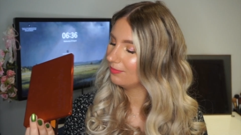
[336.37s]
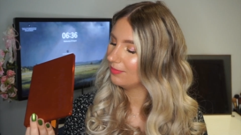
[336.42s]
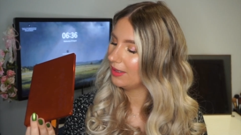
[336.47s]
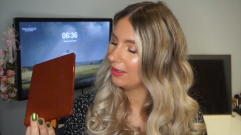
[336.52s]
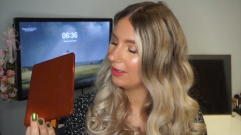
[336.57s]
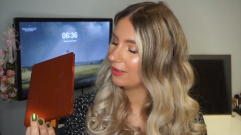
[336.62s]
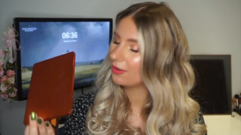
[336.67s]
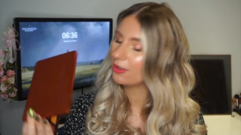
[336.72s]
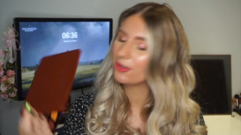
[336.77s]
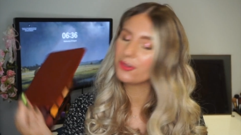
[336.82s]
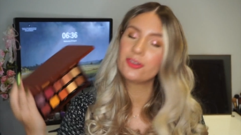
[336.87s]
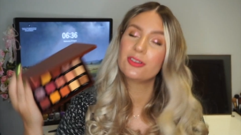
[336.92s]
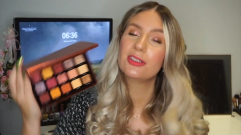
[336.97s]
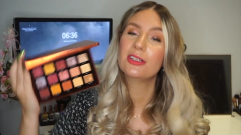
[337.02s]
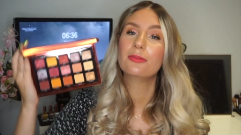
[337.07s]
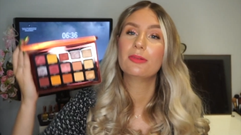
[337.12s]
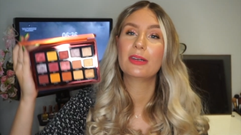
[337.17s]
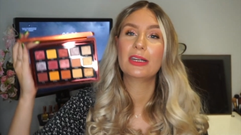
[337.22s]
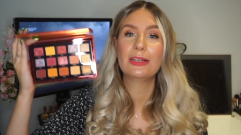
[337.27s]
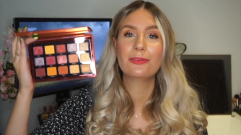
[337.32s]
And I also
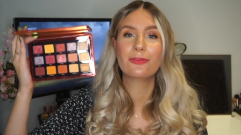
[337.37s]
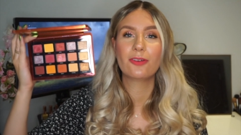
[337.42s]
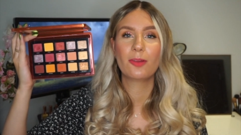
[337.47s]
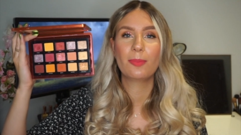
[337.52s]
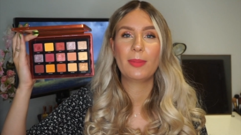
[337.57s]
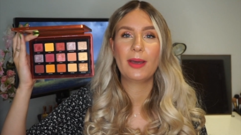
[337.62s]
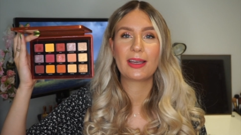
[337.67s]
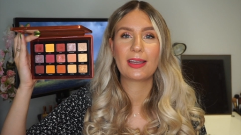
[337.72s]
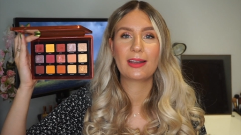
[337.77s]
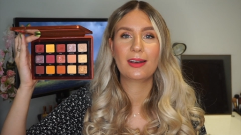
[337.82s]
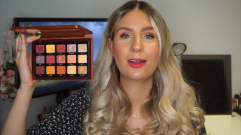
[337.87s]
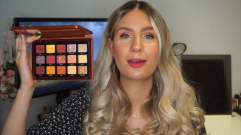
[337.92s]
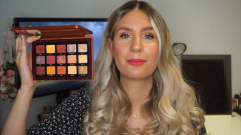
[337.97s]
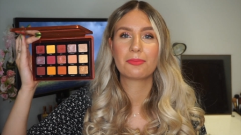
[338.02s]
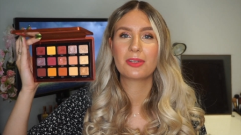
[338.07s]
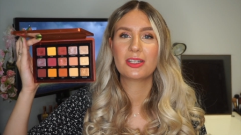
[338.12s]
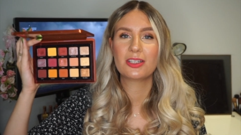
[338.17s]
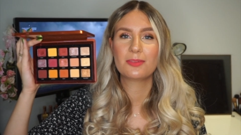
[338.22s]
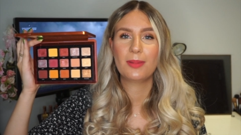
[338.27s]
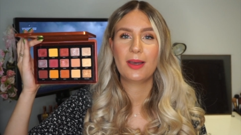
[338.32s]
did really fall back in love
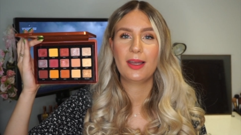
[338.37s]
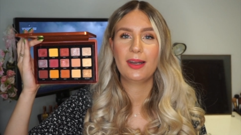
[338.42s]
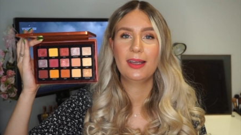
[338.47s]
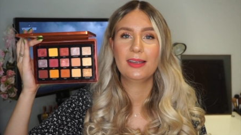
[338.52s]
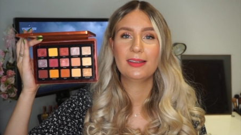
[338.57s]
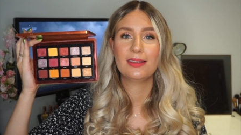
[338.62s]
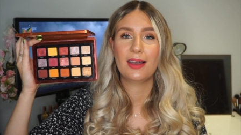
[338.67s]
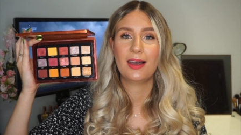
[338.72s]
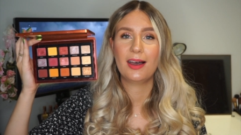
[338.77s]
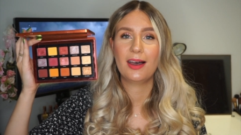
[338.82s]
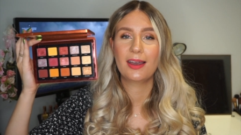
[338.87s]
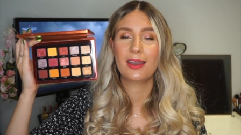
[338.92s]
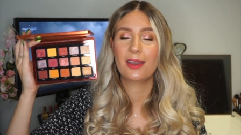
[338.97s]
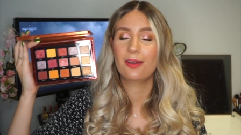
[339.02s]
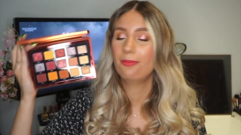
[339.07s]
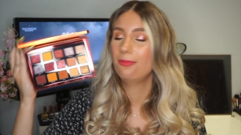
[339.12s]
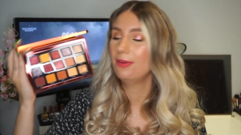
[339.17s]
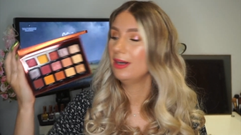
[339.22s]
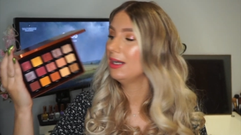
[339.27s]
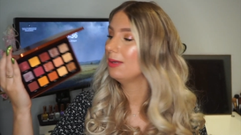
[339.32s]
with this palette. I
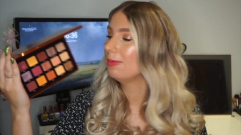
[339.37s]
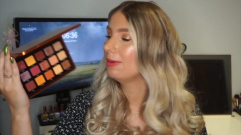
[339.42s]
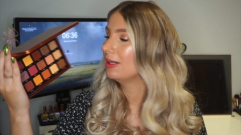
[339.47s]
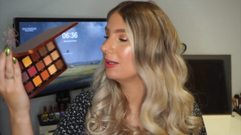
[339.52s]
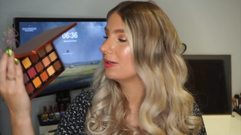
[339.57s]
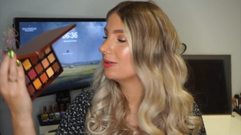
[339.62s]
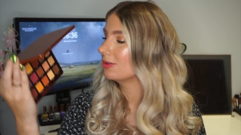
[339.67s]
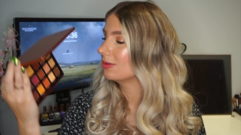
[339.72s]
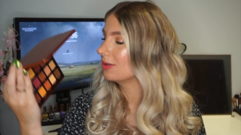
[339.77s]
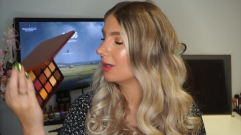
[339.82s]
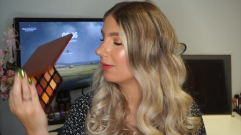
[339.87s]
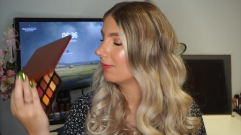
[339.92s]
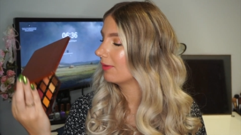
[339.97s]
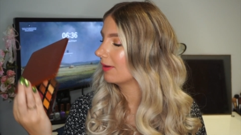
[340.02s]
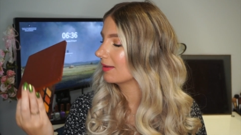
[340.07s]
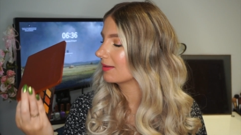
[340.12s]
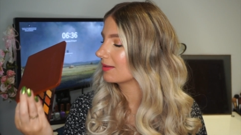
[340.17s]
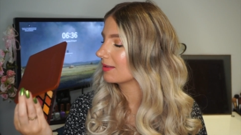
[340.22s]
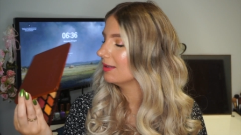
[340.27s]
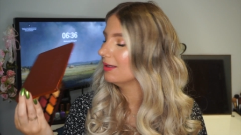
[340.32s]
really, really do love
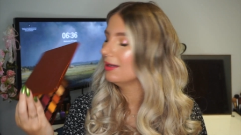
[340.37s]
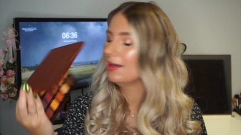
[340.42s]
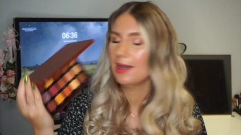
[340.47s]
it.